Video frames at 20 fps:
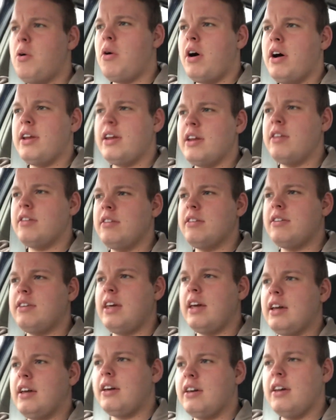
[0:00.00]
I didn't
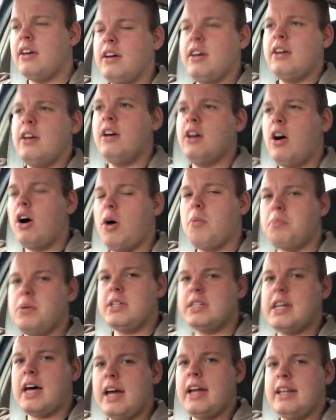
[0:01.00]
think I'd be
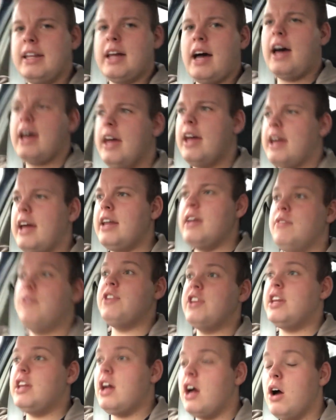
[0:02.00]
saying that in a
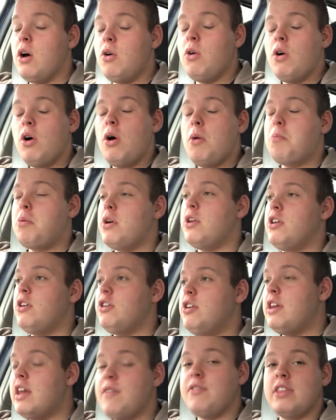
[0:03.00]
video, but
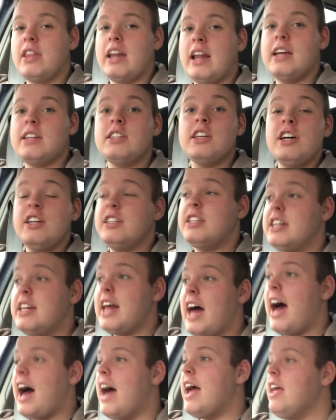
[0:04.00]
nevertheless,
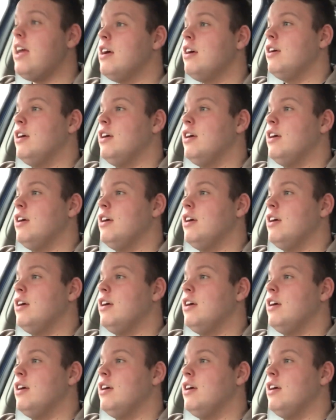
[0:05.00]
today,